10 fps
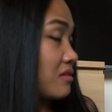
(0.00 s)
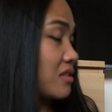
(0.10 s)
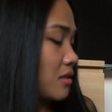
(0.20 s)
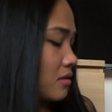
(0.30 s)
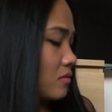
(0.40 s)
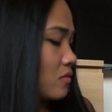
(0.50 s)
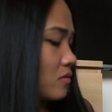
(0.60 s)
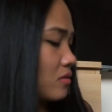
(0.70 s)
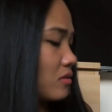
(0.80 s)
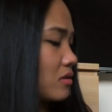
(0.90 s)
skin
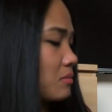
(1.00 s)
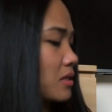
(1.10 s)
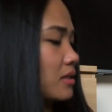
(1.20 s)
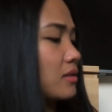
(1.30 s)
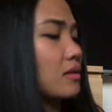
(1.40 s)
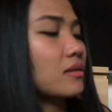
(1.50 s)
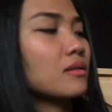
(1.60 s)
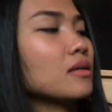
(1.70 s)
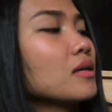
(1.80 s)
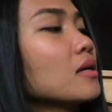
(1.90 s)
color, but I think,